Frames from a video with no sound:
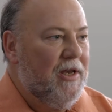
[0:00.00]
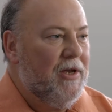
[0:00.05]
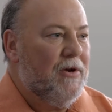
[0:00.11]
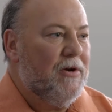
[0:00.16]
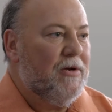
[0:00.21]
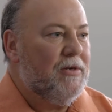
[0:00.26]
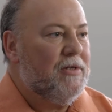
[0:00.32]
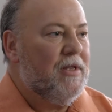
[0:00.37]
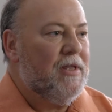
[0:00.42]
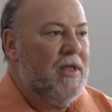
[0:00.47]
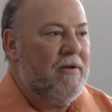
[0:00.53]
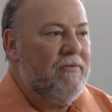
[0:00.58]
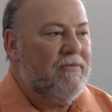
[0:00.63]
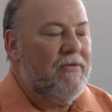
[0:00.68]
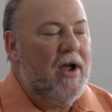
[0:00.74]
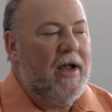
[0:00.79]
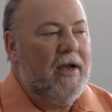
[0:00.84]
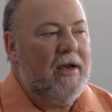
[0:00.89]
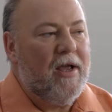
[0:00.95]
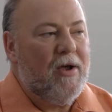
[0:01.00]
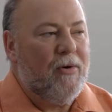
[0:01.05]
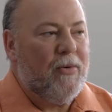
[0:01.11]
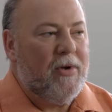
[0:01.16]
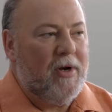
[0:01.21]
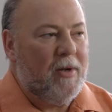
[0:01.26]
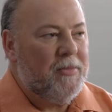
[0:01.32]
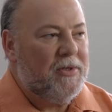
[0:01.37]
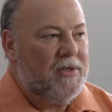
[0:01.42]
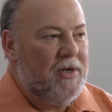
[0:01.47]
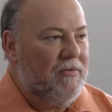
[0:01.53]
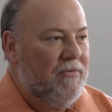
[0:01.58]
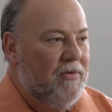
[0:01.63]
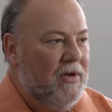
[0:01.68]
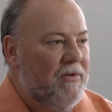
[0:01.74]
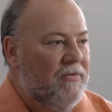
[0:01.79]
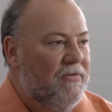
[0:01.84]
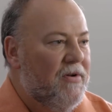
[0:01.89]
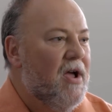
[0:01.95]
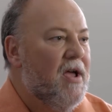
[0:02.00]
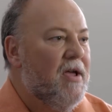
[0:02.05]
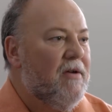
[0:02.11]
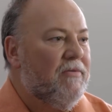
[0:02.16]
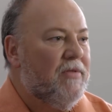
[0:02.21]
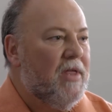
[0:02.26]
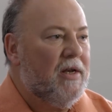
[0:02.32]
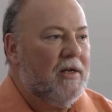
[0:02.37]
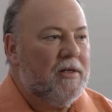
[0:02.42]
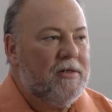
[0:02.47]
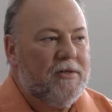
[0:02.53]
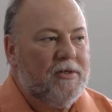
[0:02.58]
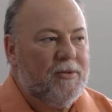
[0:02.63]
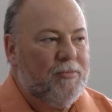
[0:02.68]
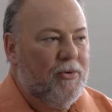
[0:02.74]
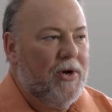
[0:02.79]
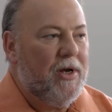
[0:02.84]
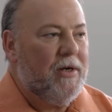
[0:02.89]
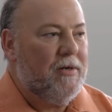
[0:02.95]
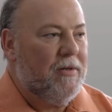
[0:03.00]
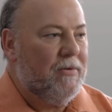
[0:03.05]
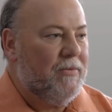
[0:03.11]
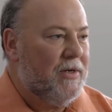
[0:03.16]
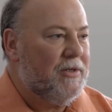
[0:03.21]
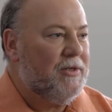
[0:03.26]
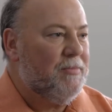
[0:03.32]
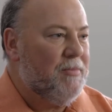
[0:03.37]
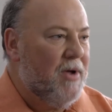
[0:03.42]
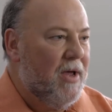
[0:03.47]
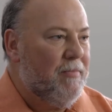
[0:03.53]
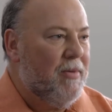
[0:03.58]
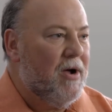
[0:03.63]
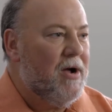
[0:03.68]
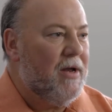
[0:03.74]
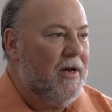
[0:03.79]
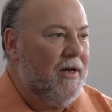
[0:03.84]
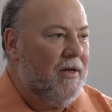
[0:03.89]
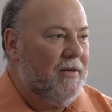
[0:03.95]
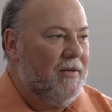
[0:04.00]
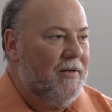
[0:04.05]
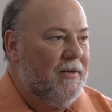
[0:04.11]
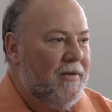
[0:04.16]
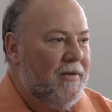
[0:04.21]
years and then find out when I'm 75 that it's spread to the rest of my body.